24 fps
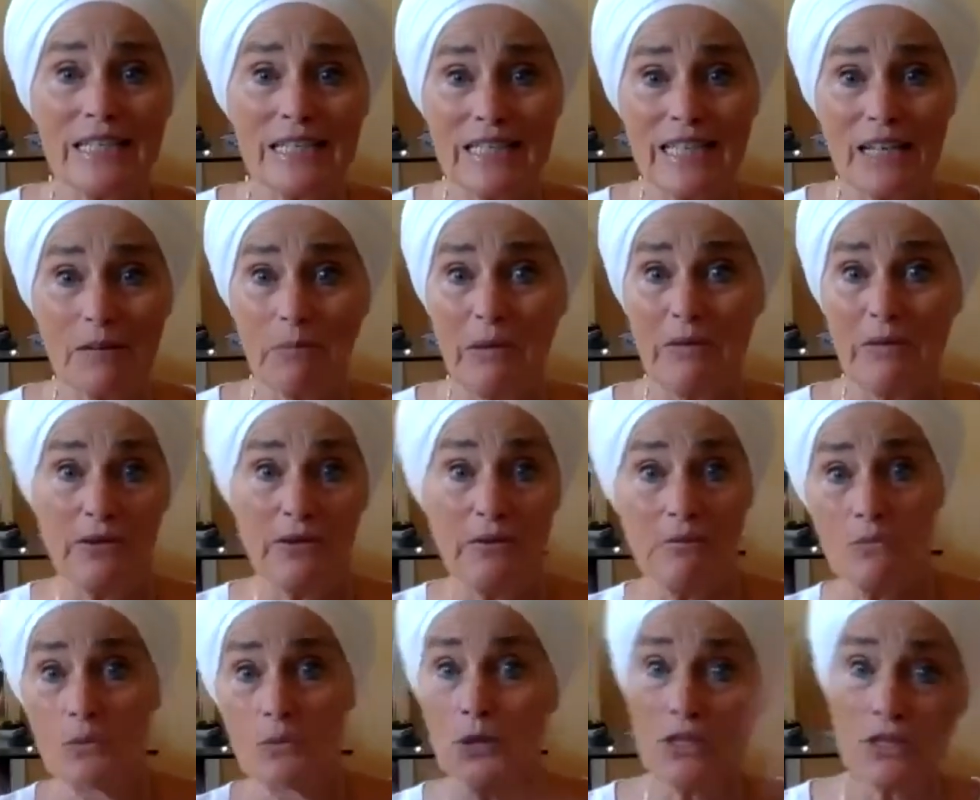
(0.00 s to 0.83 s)
and then we feel
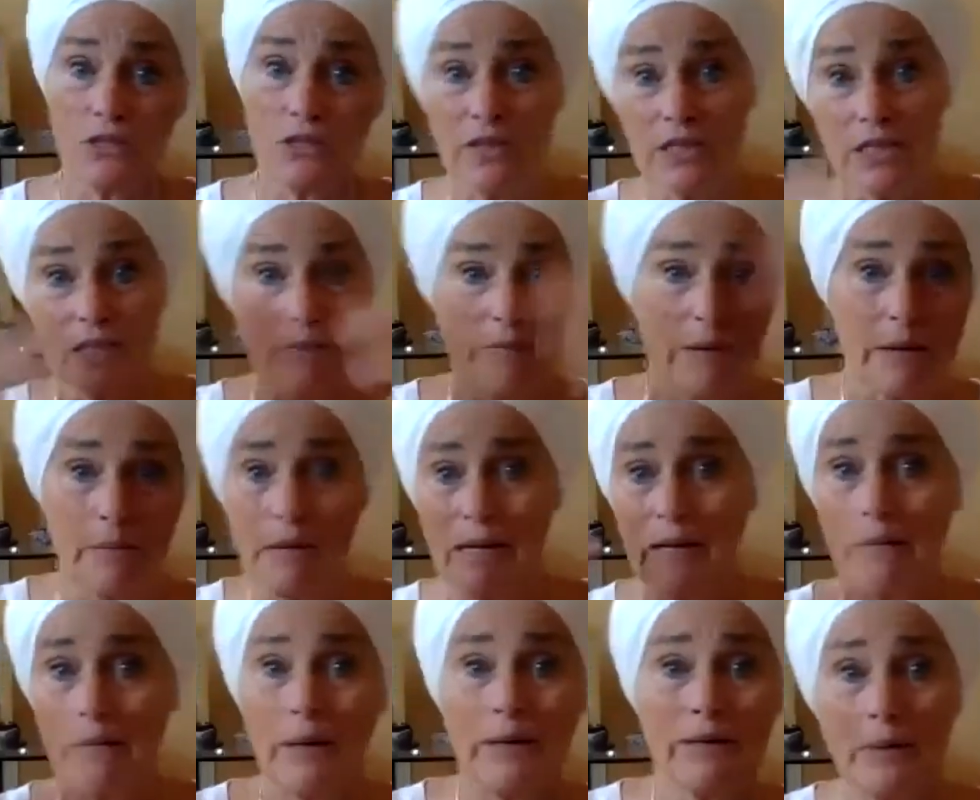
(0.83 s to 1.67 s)
more stressed, and
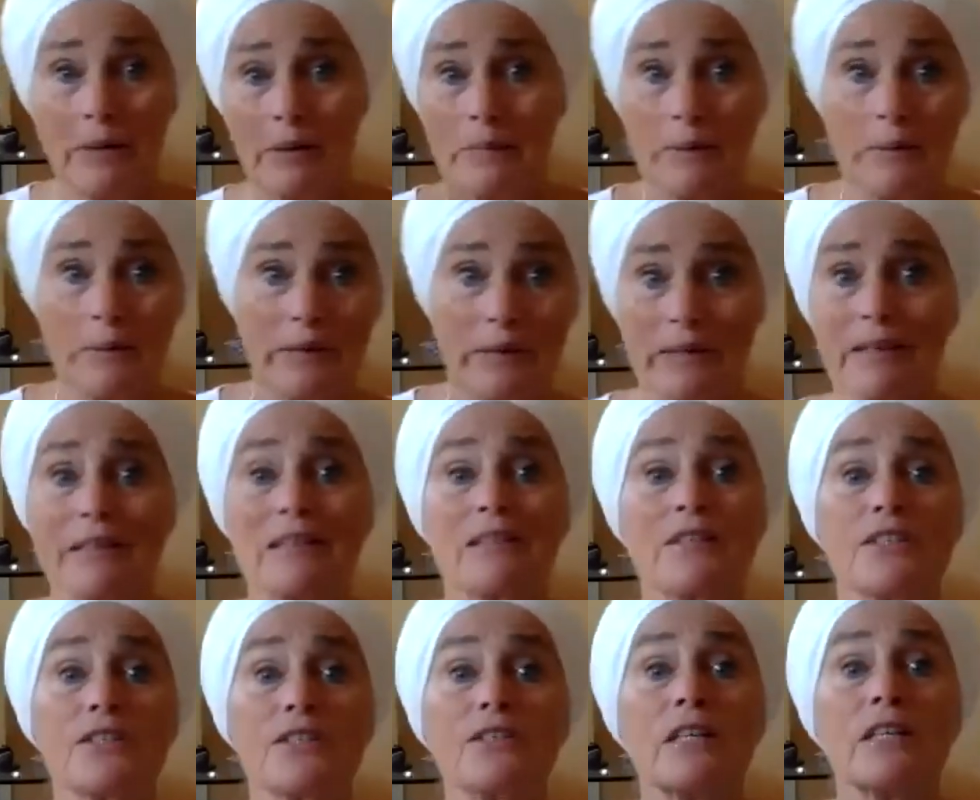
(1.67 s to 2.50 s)
it
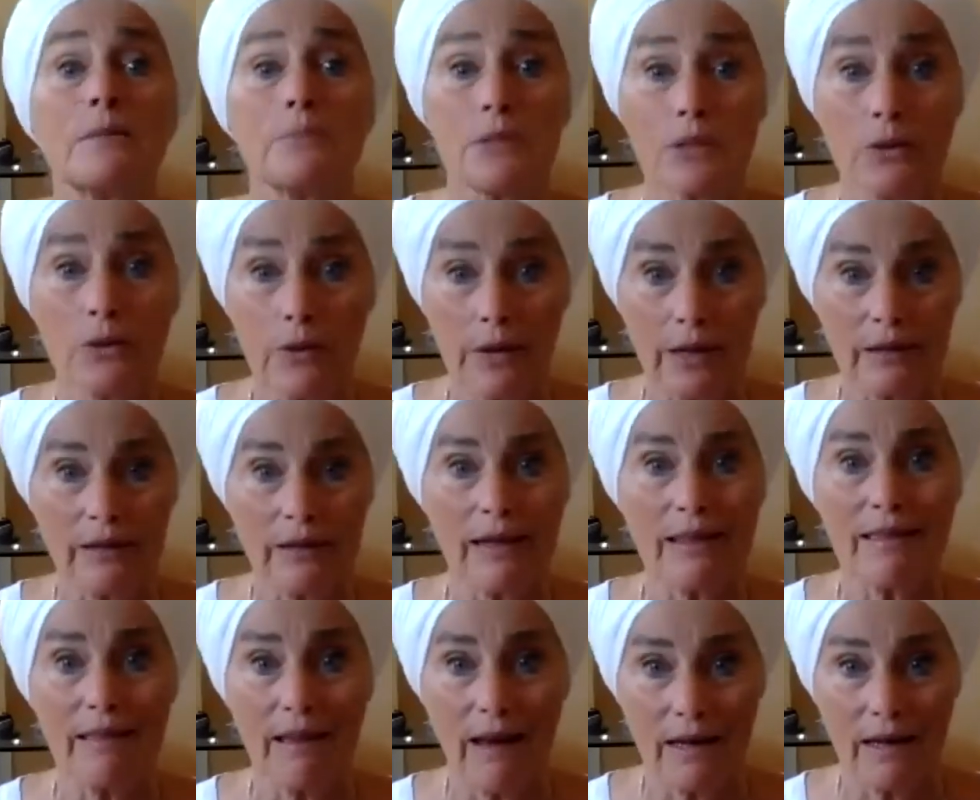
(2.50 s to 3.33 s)
just keeps going like
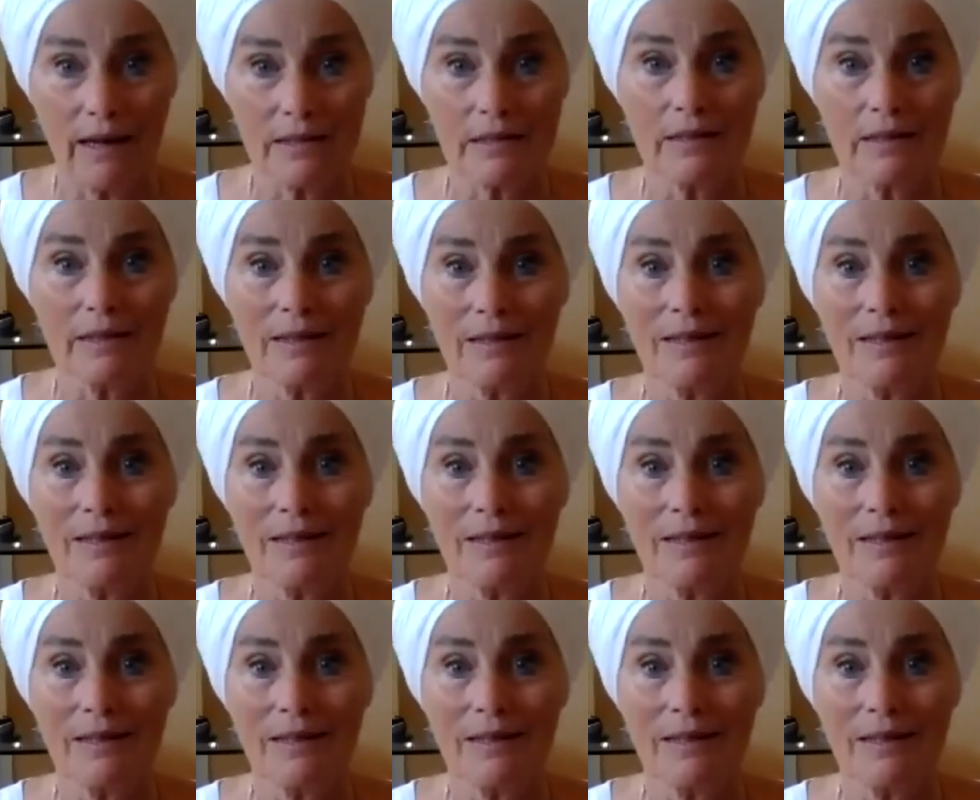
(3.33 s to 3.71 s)
that.